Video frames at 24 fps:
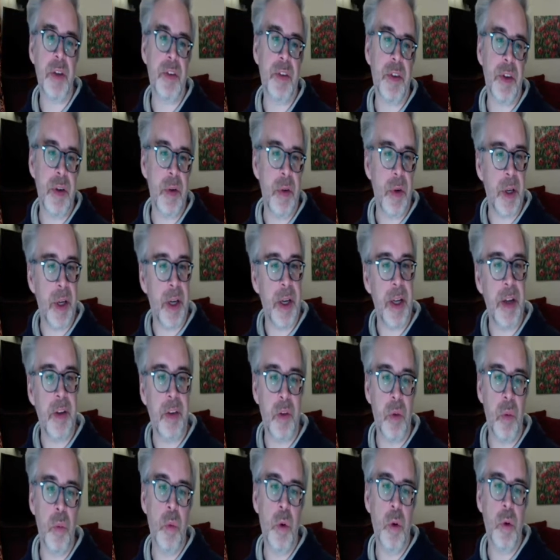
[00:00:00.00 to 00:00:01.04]
So you're going to need
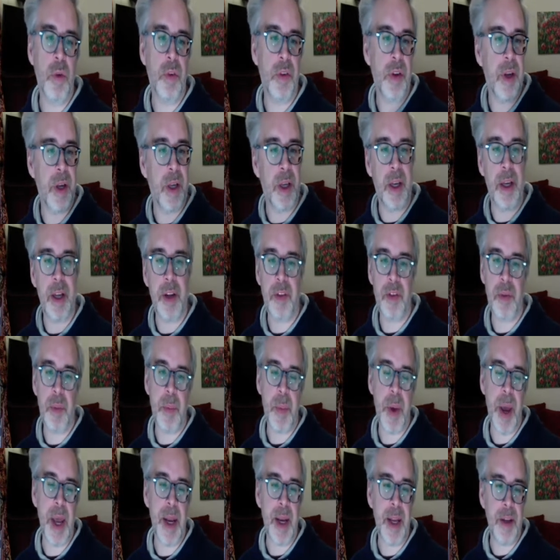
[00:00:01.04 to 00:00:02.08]
some water, you're going to need some
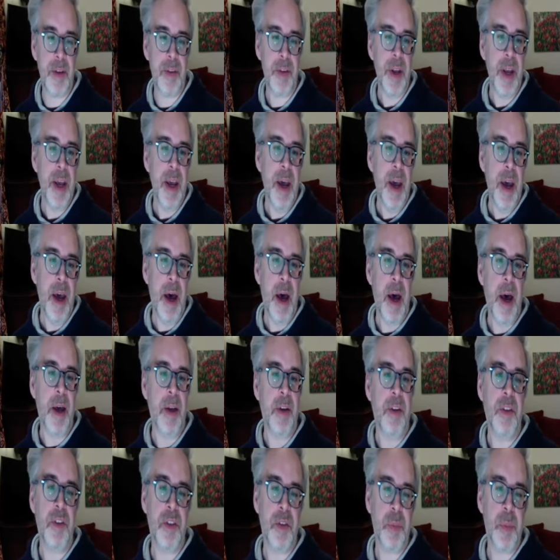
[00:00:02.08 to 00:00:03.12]
pennies,
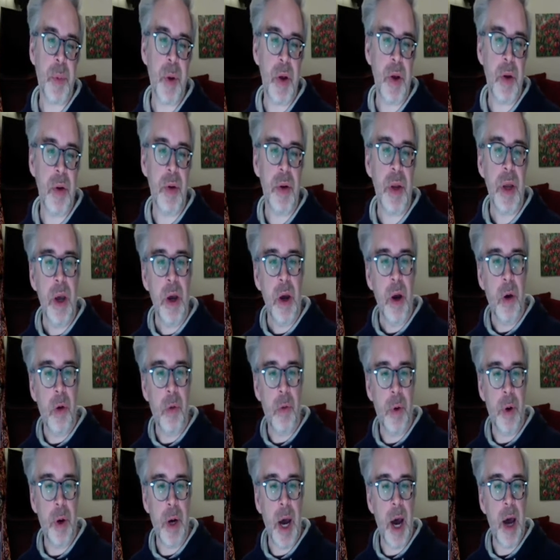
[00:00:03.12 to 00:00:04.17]
spoon
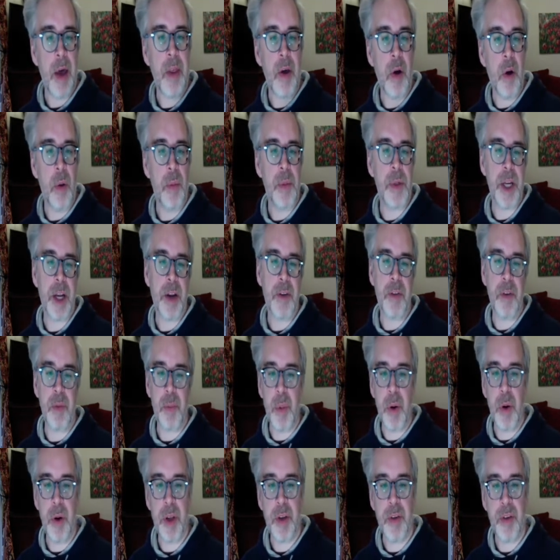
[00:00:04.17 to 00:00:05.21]
or other object for
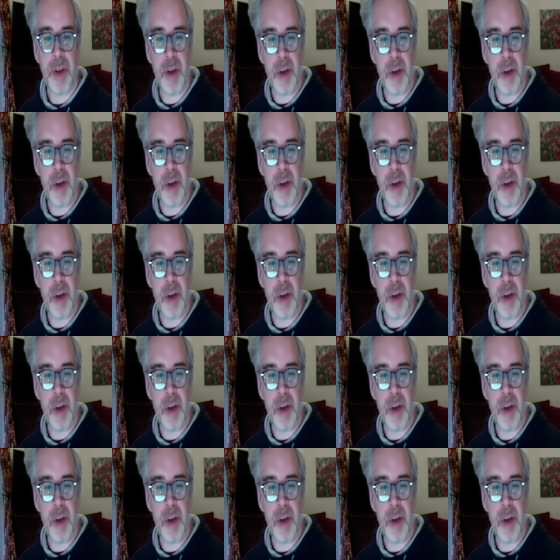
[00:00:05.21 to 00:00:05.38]
putting